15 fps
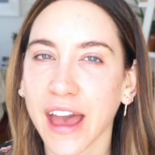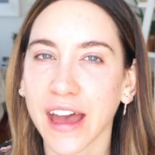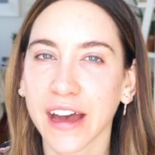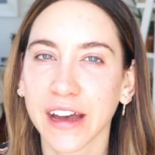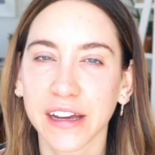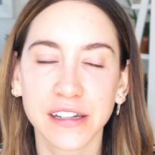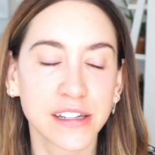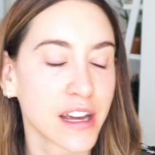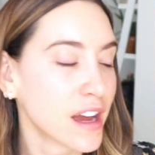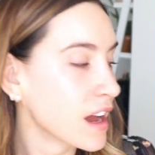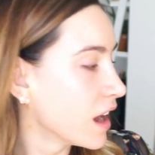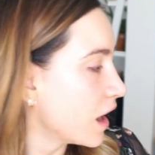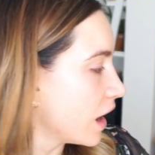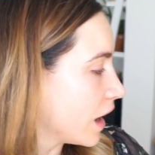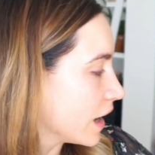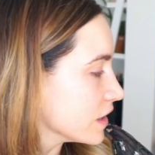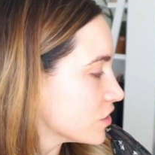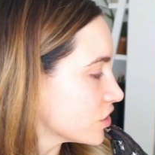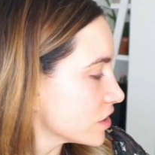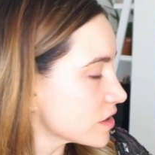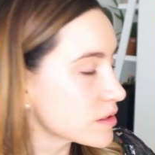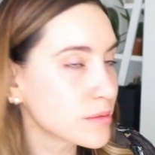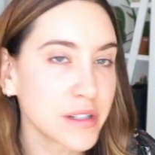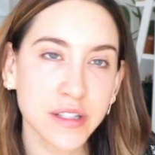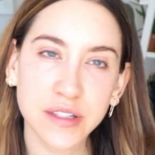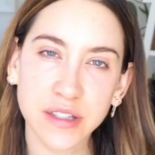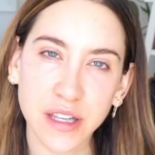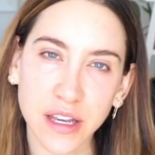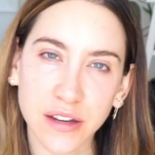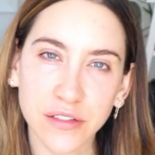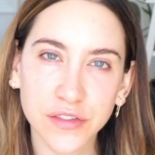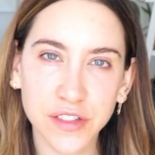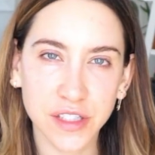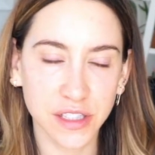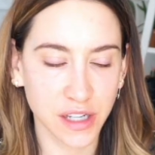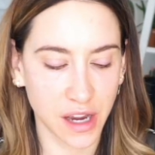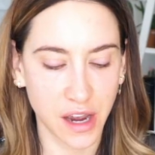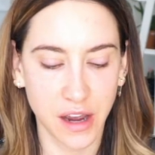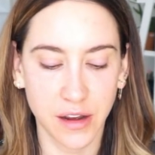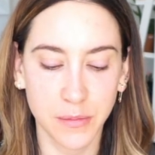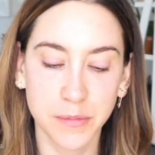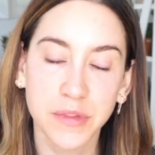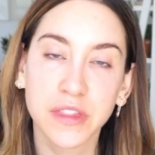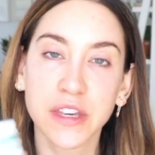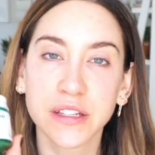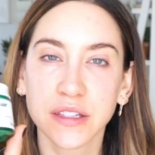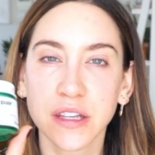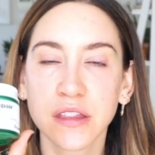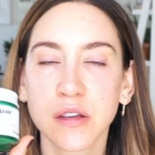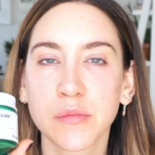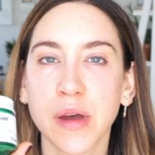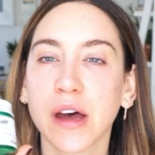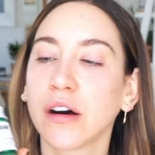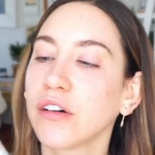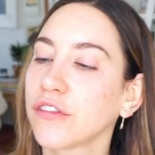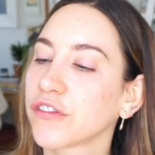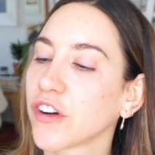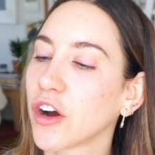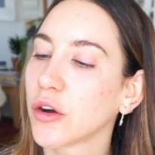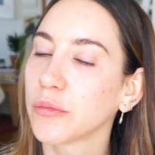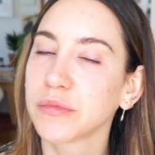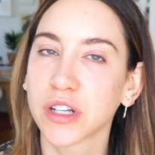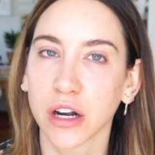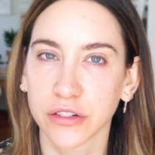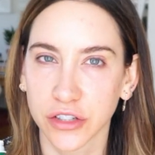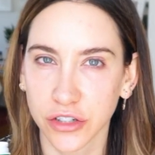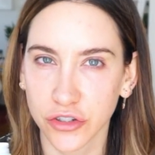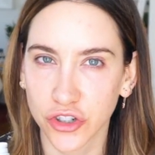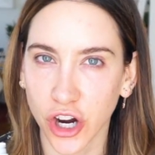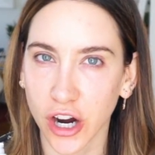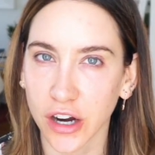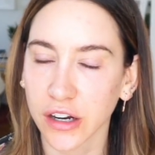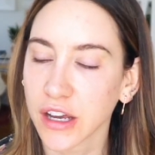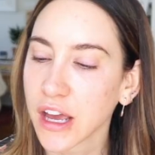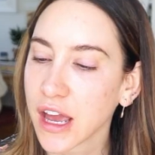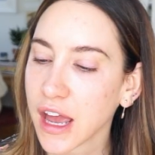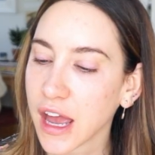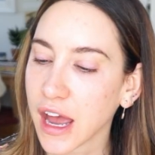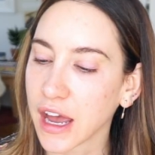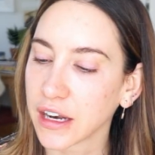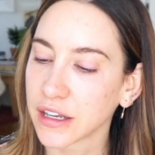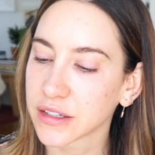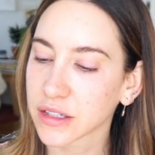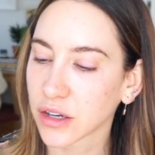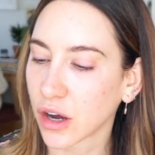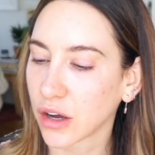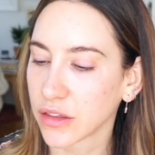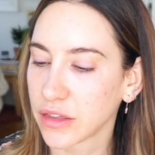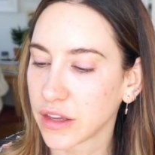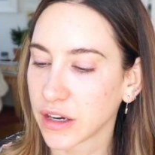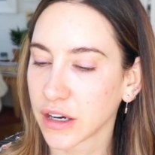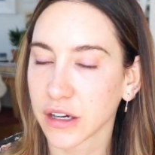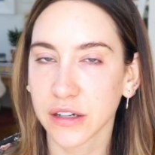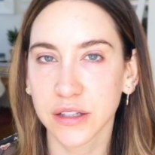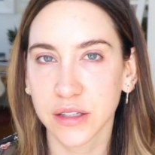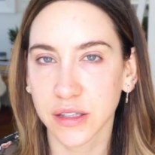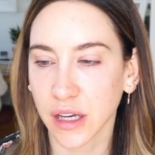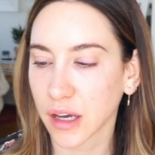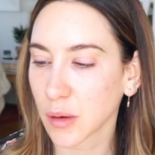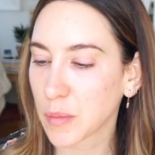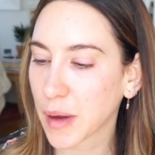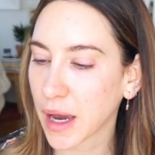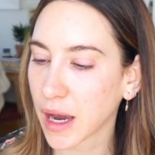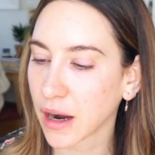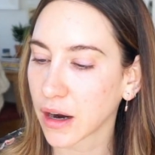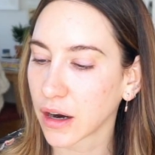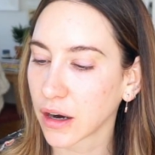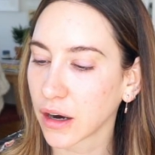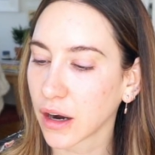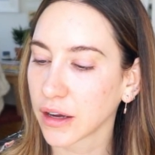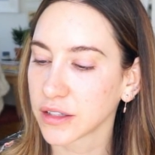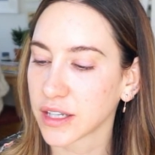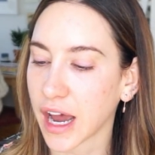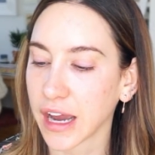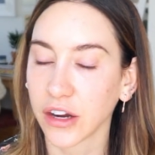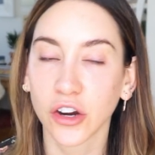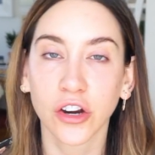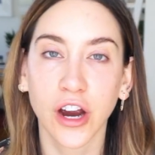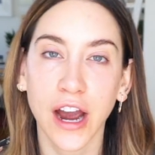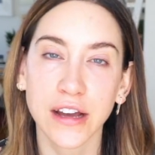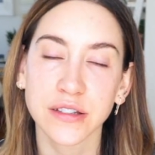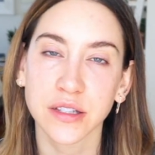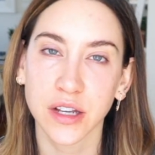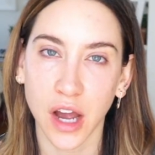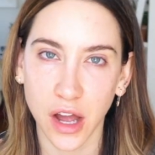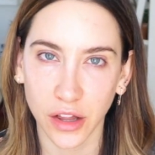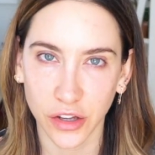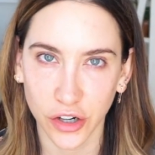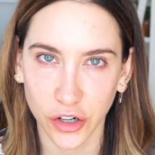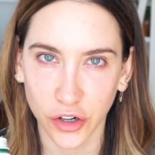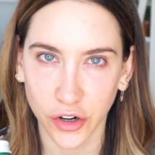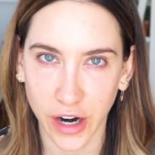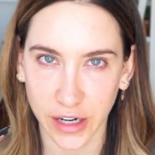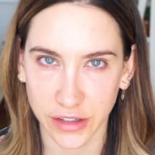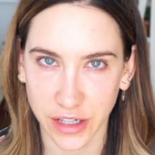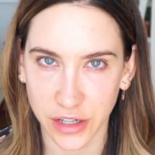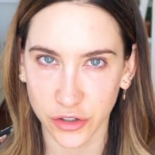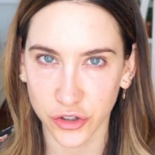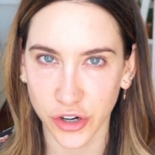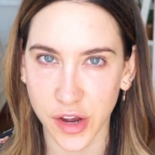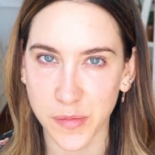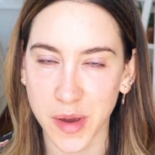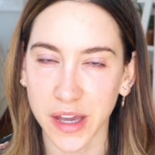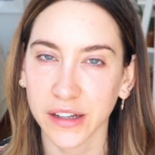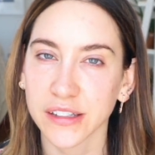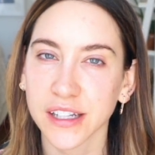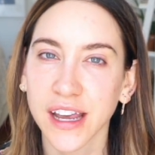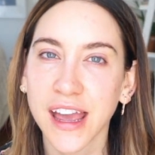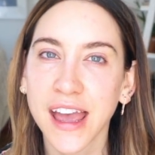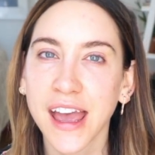and I just received this in the mail from Dr. Jart, and it's called their Cicapair Tiger Grass Color Correcting Treatment.